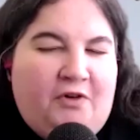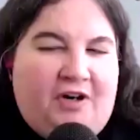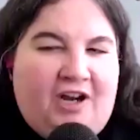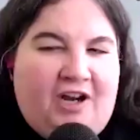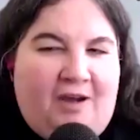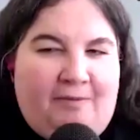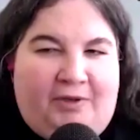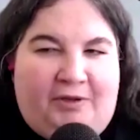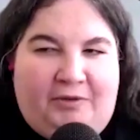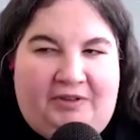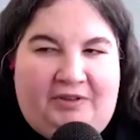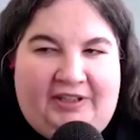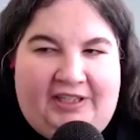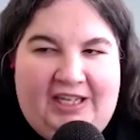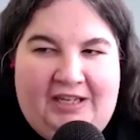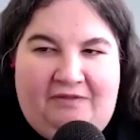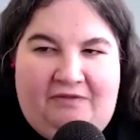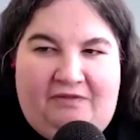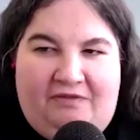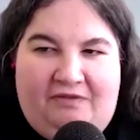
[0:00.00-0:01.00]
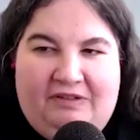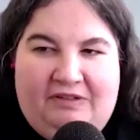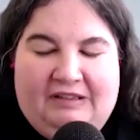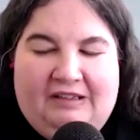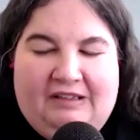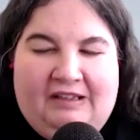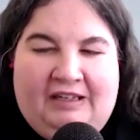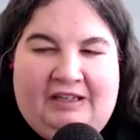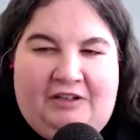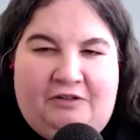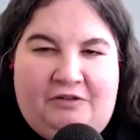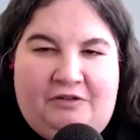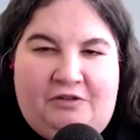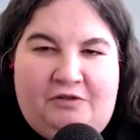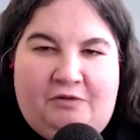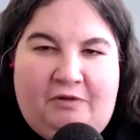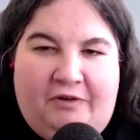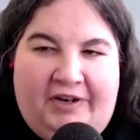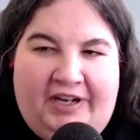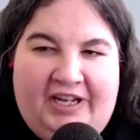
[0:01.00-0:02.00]
comic relief like your mm-hmm.
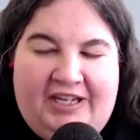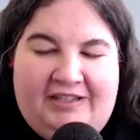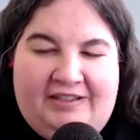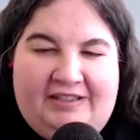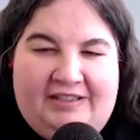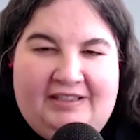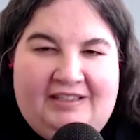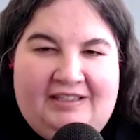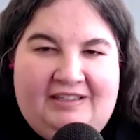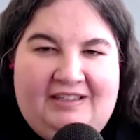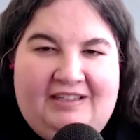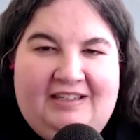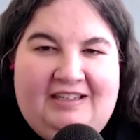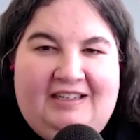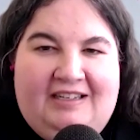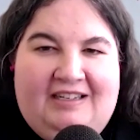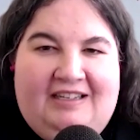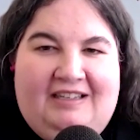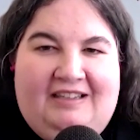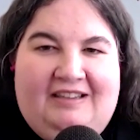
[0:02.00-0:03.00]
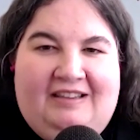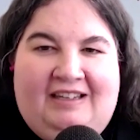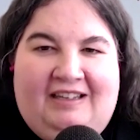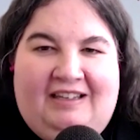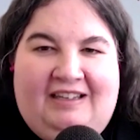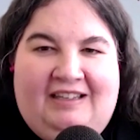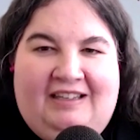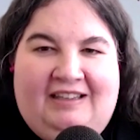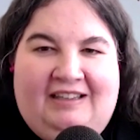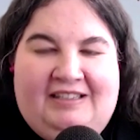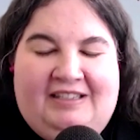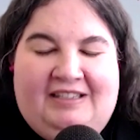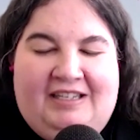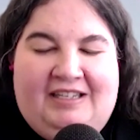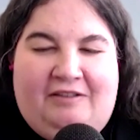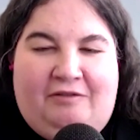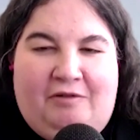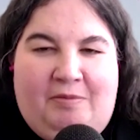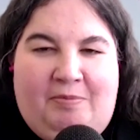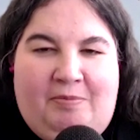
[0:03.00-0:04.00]
droids, the
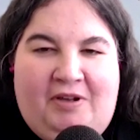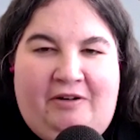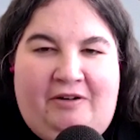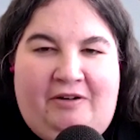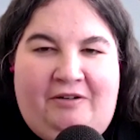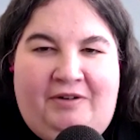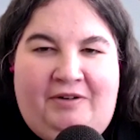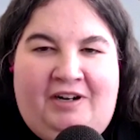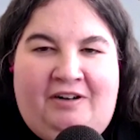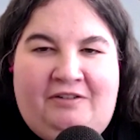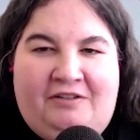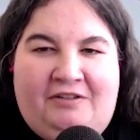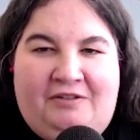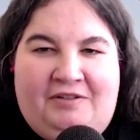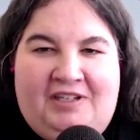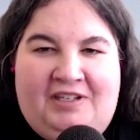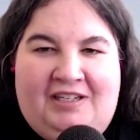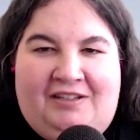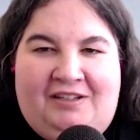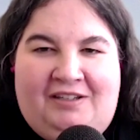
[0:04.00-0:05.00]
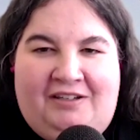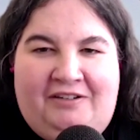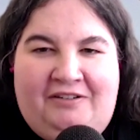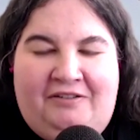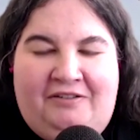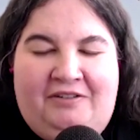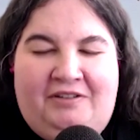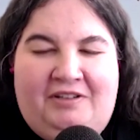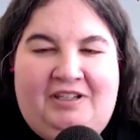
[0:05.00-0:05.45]
C3PO and R2D2.